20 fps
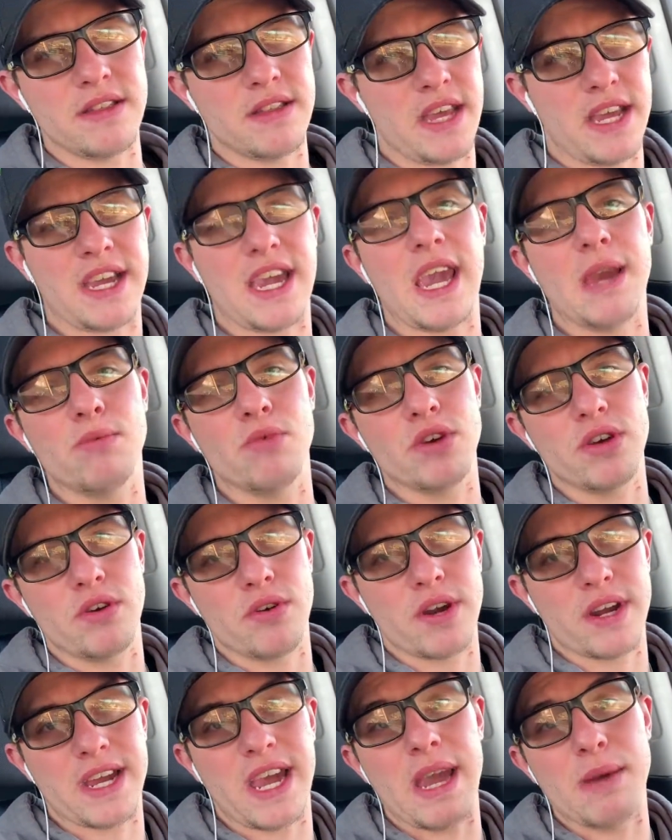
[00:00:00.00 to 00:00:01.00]
They came
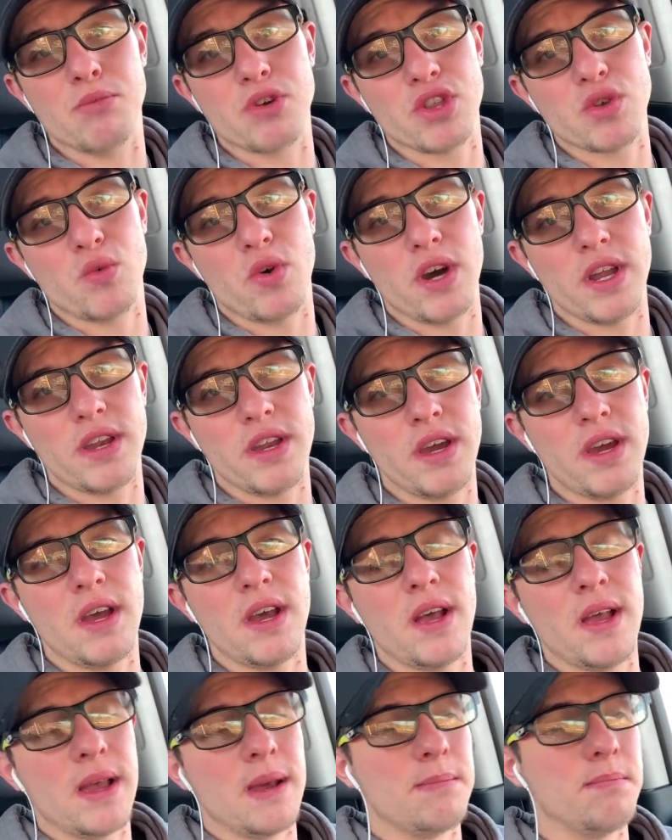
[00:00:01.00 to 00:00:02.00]
with one,
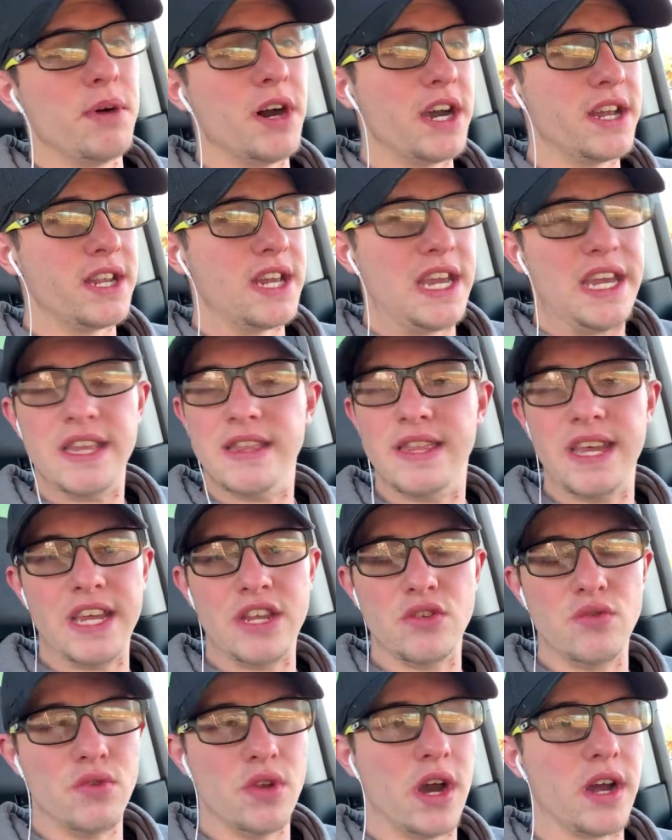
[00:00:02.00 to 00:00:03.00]
but they
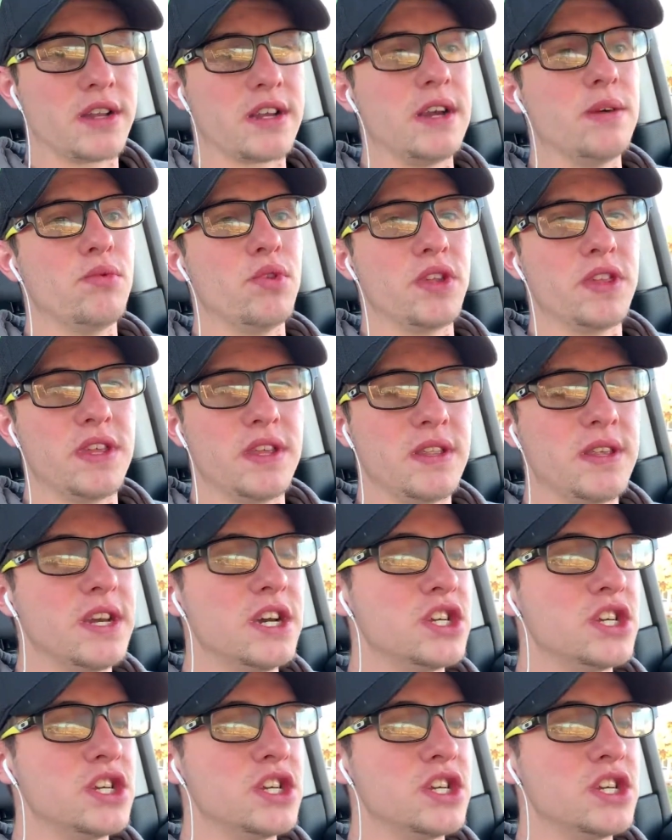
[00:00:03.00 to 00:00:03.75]
do not come with it.